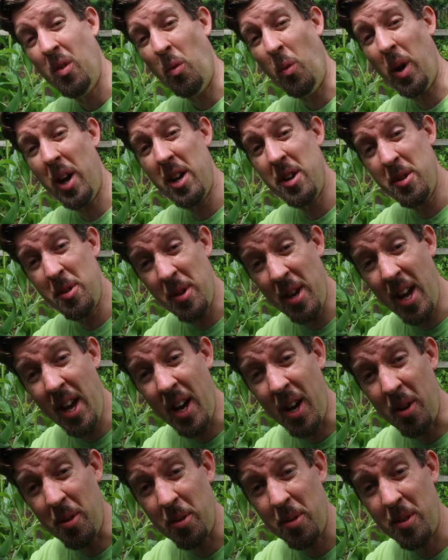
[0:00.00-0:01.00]
What I do
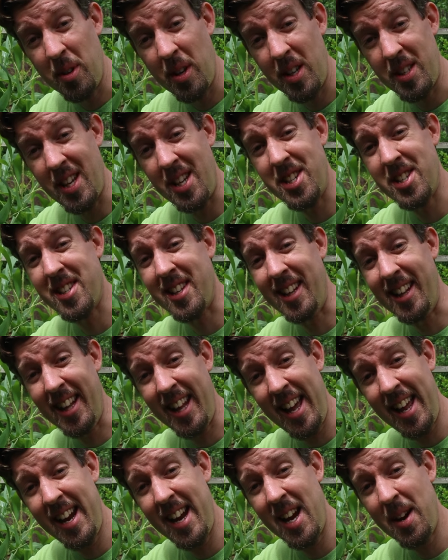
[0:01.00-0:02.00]
now is I just
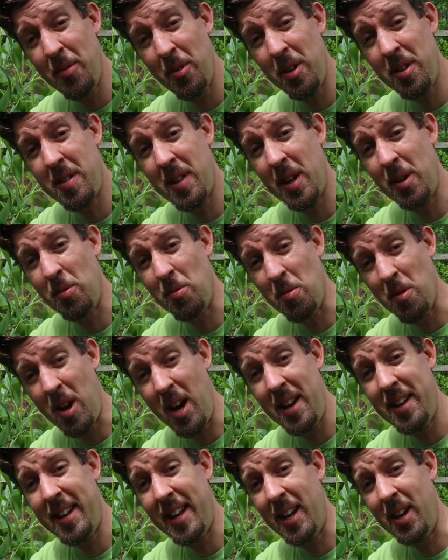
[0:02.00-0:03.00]
let everything
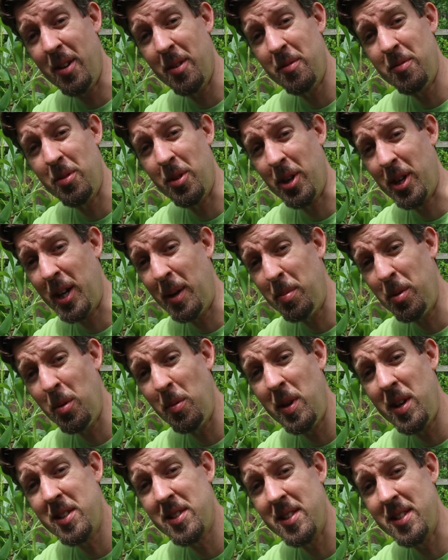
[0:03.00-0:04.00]
rot down for a couple of
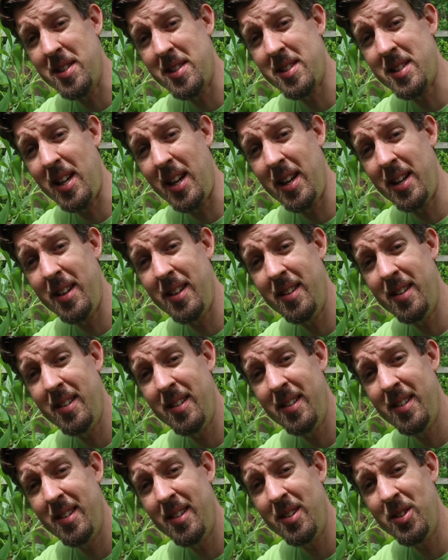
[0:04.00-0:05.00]
weeks in the sun,
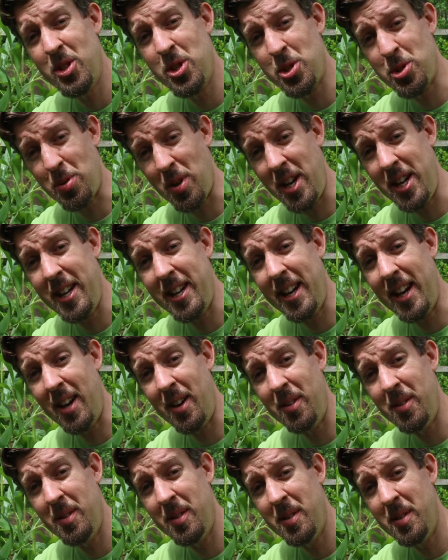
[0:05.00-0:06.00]
strain it
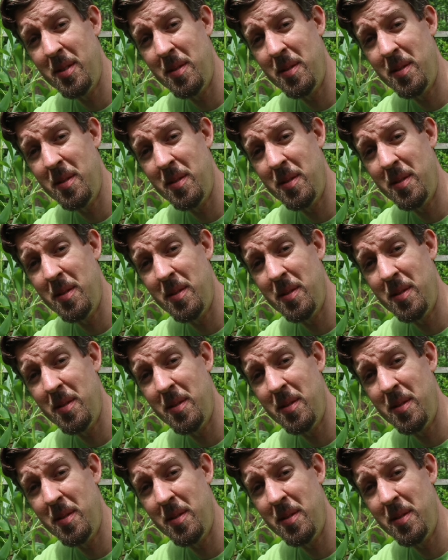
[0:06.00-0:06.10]
out,